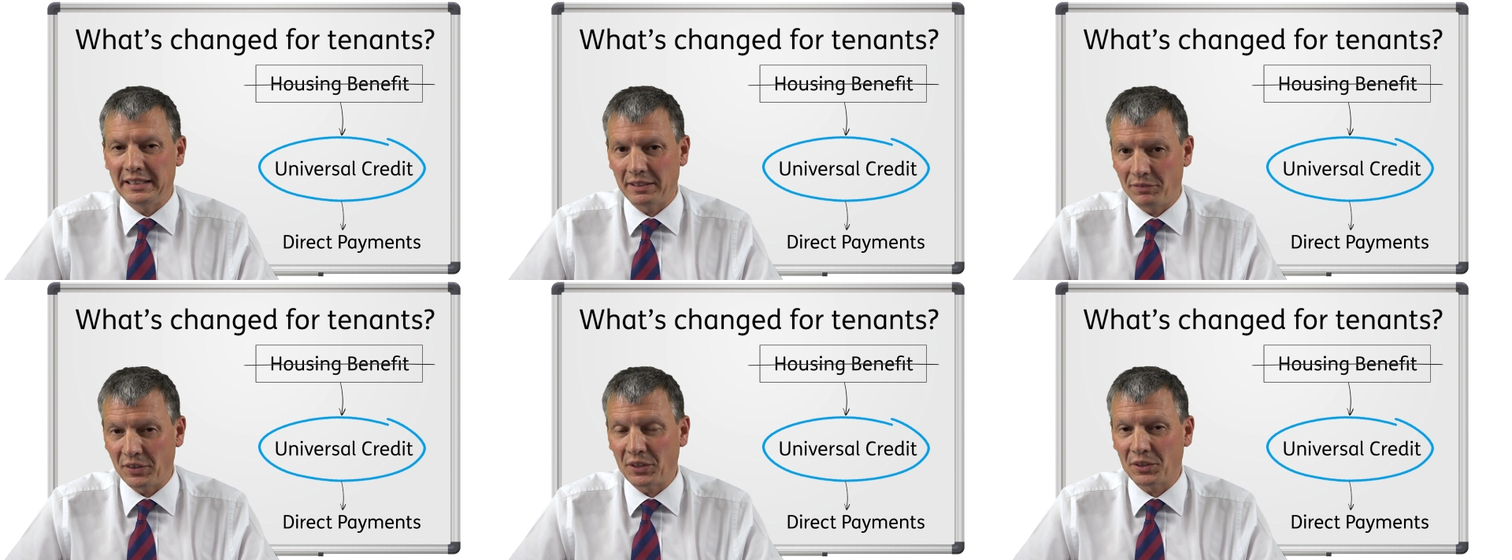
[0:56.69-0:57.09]

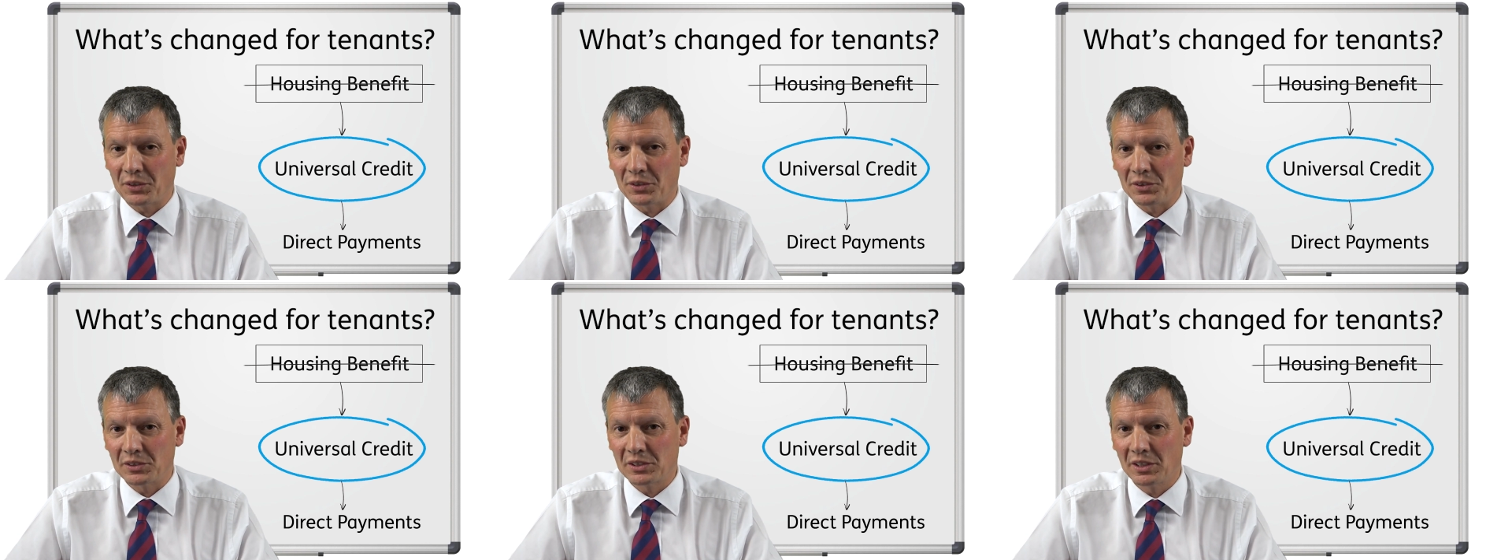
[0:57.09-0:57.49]

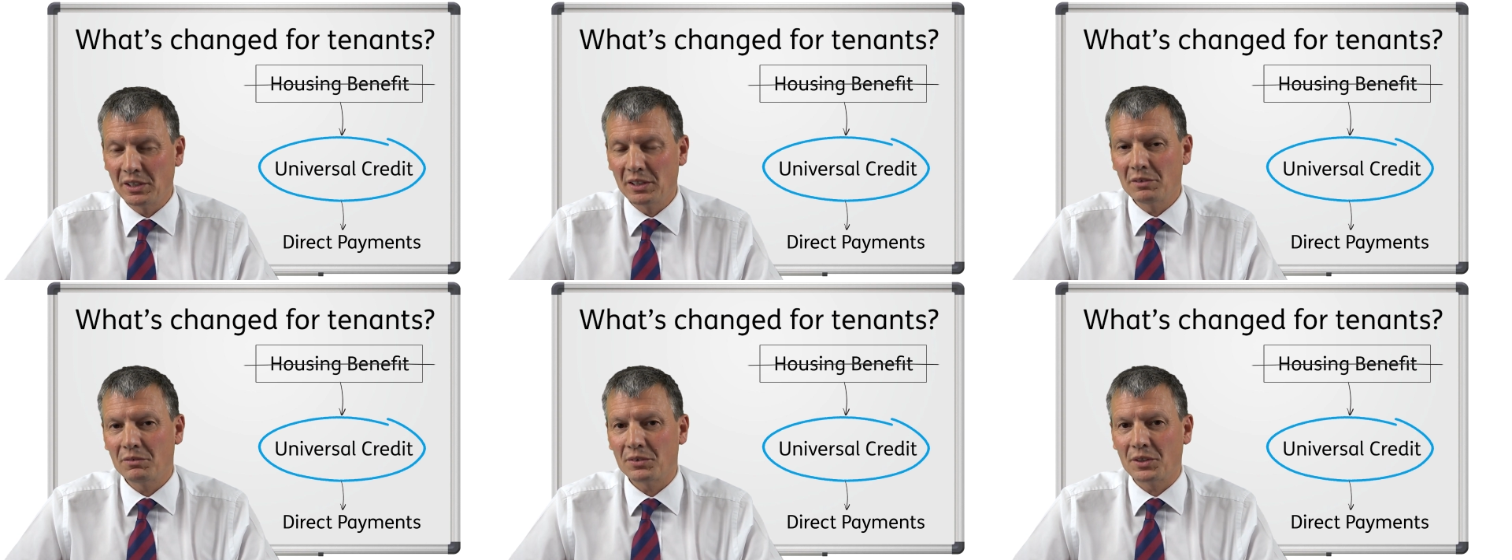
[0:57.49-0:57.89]
difficult
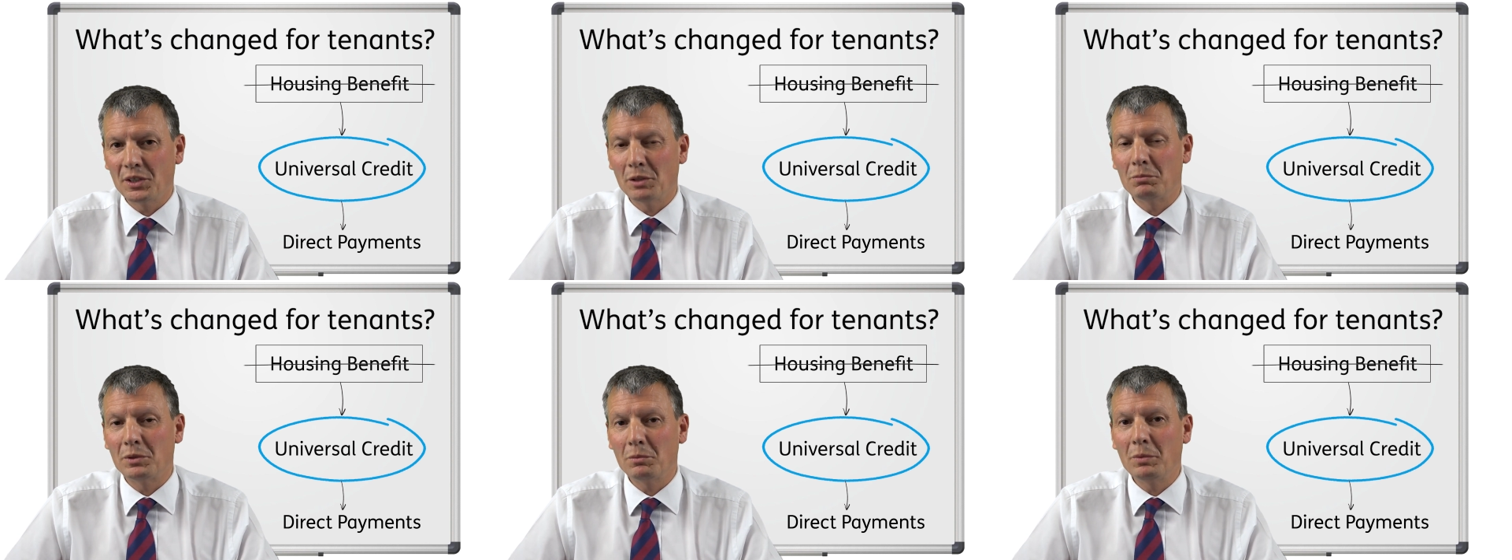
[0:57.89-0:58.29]
for a
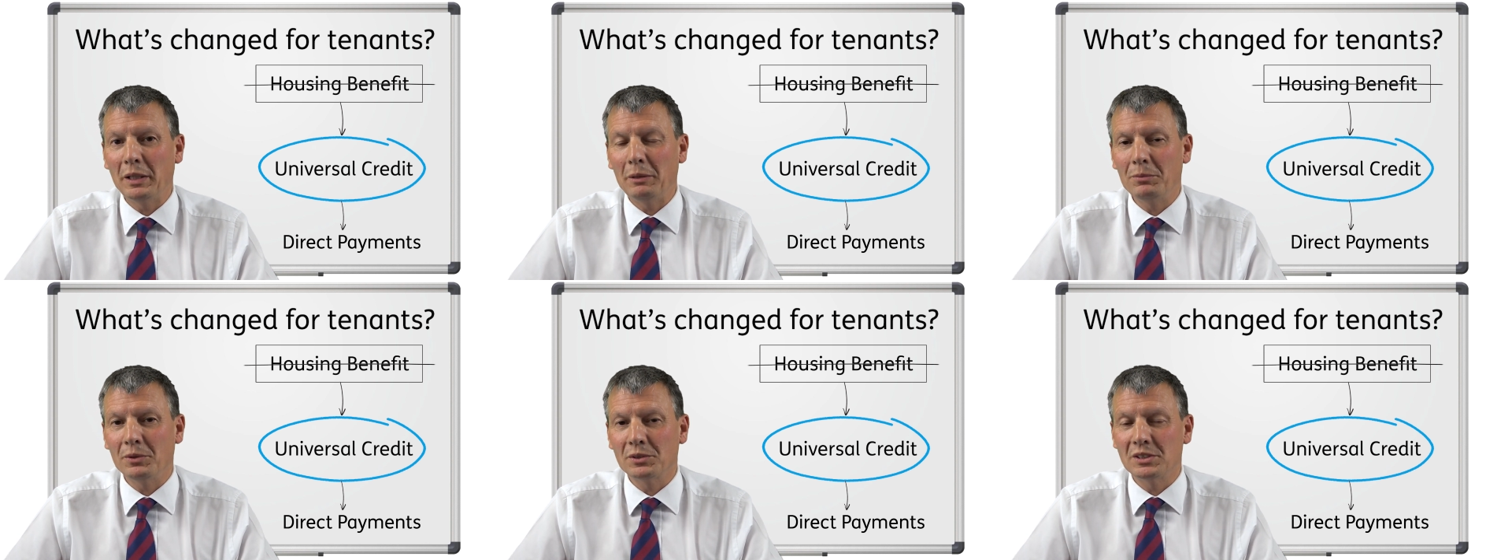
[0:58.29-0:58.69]
number of
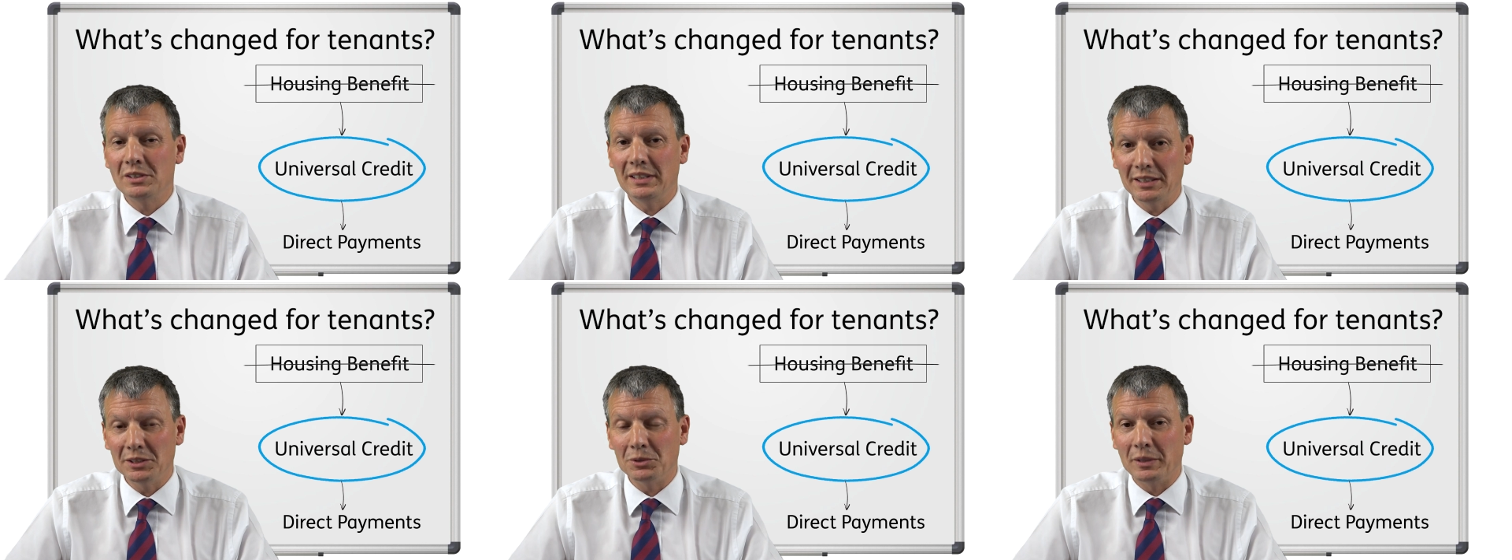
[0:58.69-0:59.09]
people to
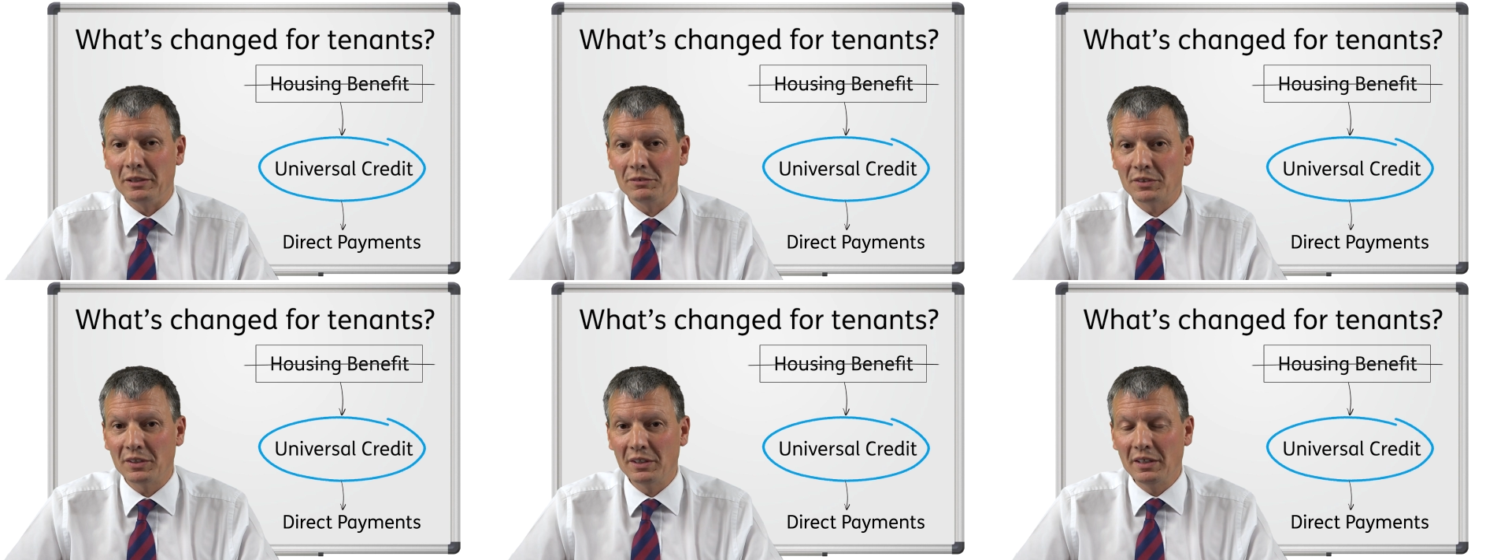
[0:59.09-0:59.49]
deal with,